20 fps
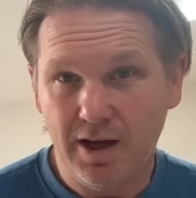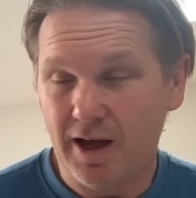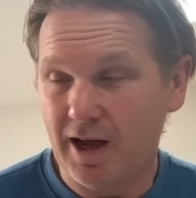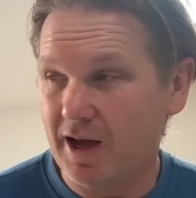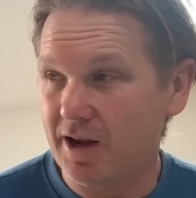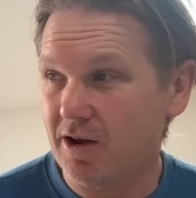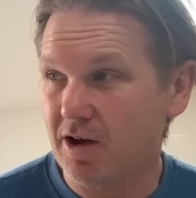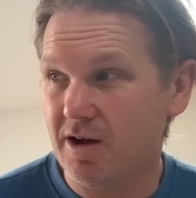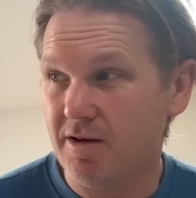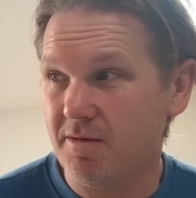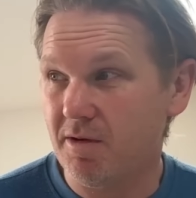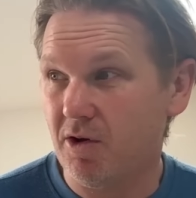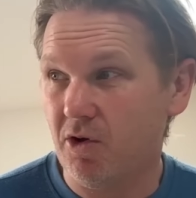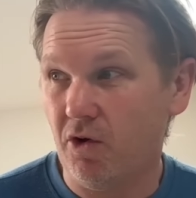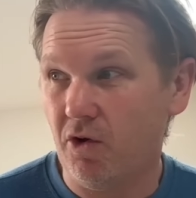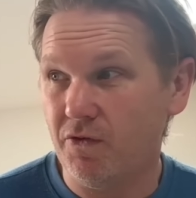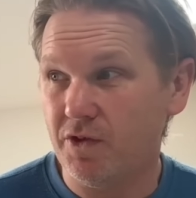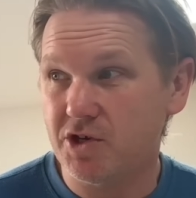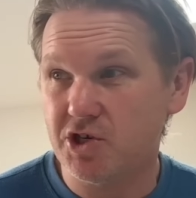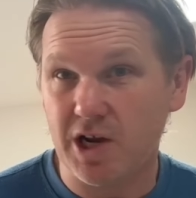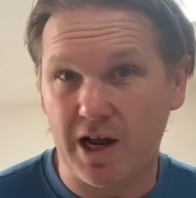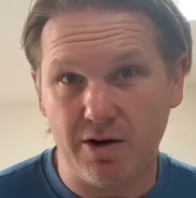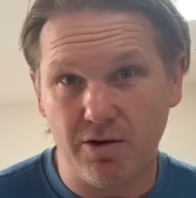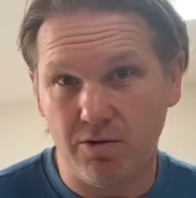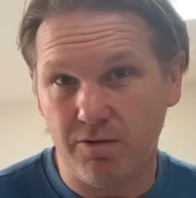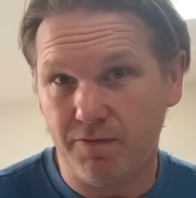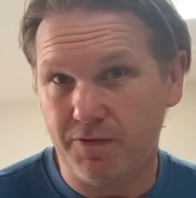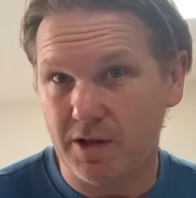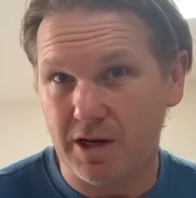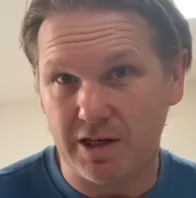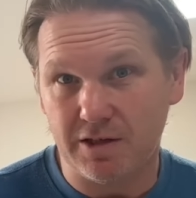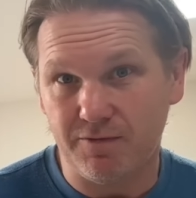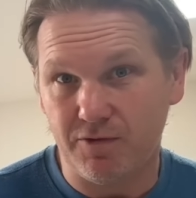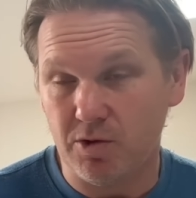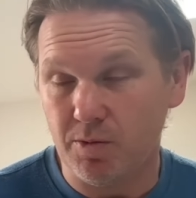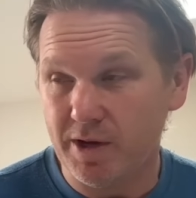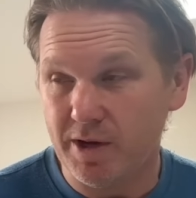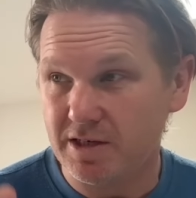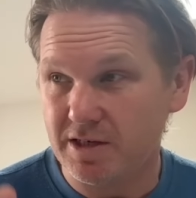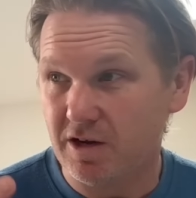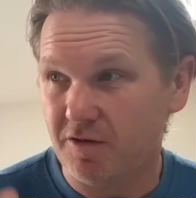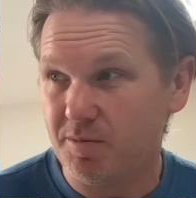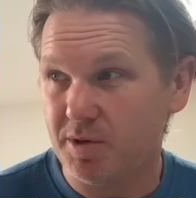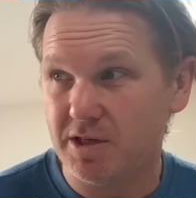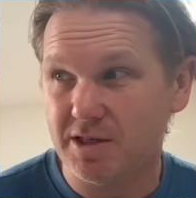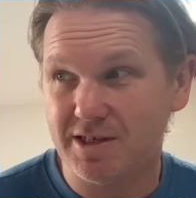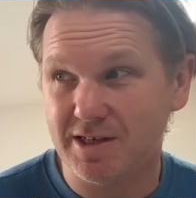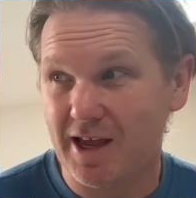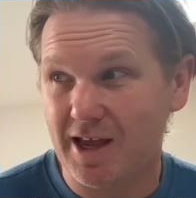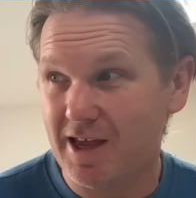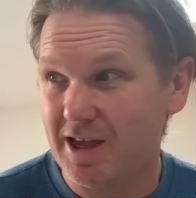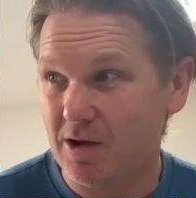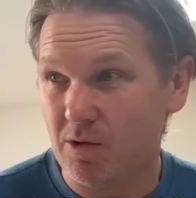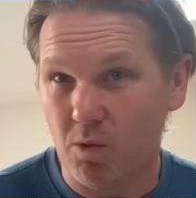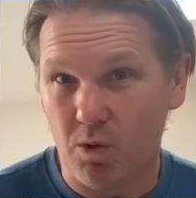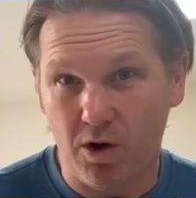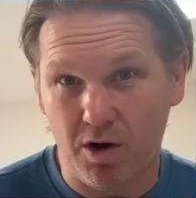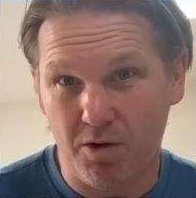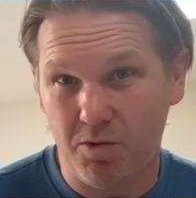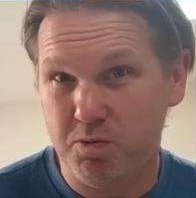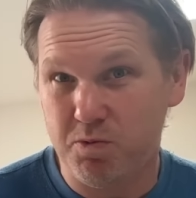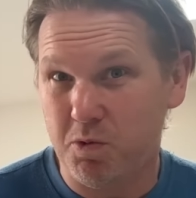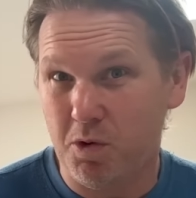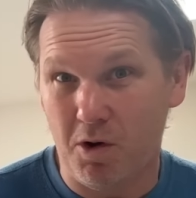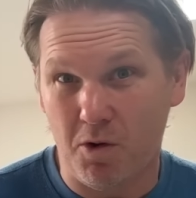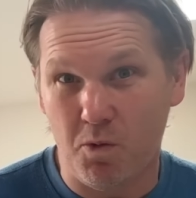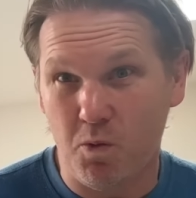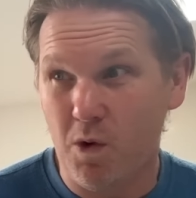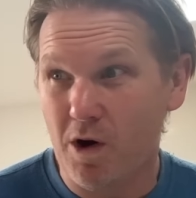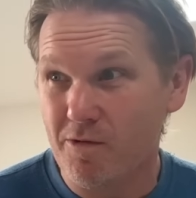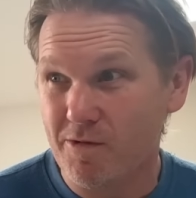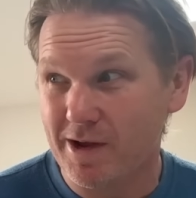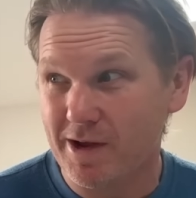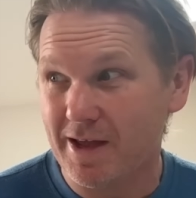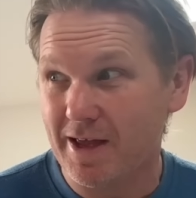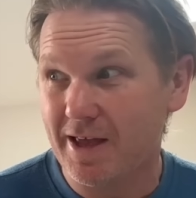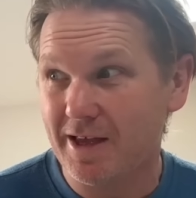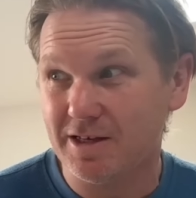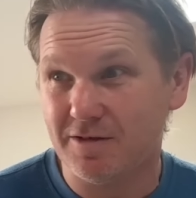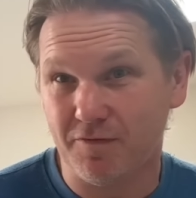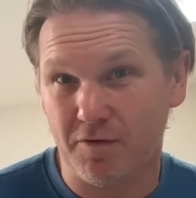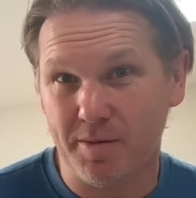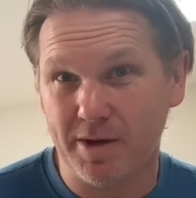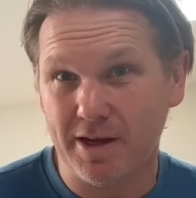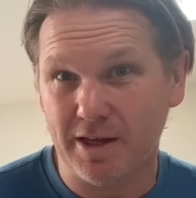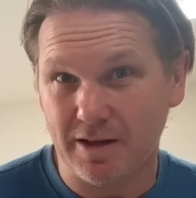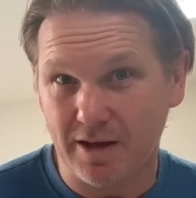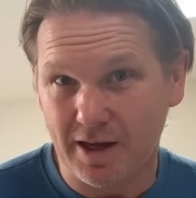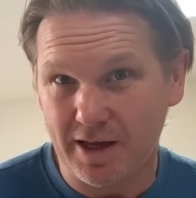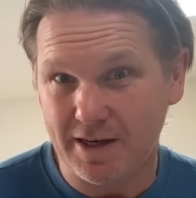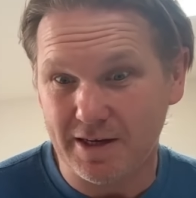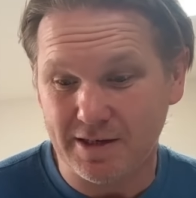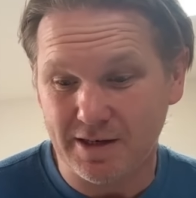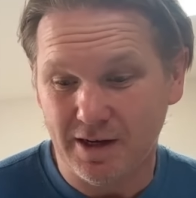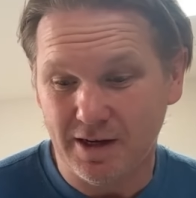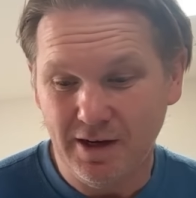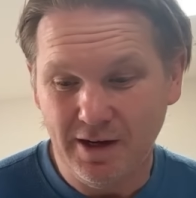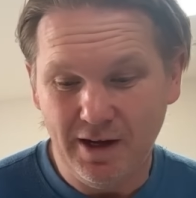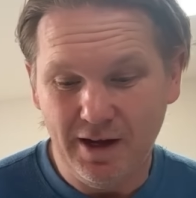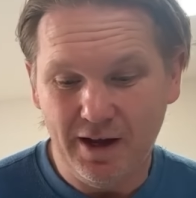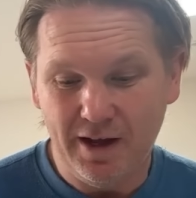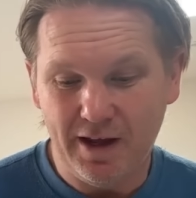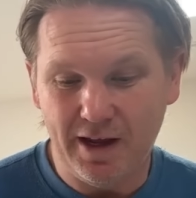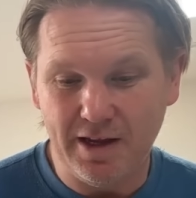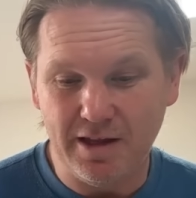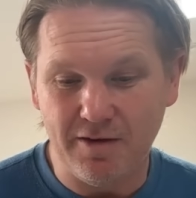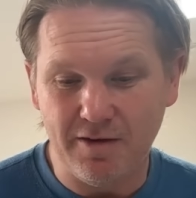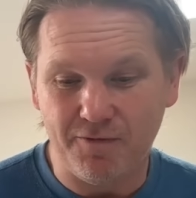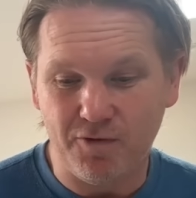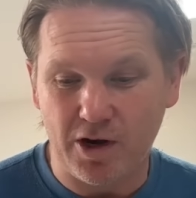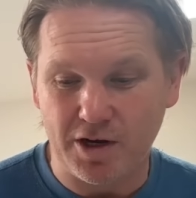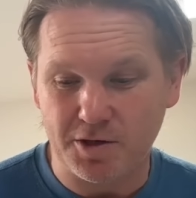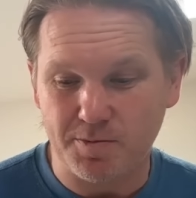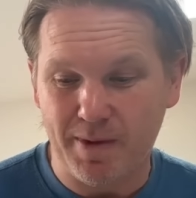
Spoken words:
And on the channel for the last few weeks, I've been saying what a worry it is for me that he's in the French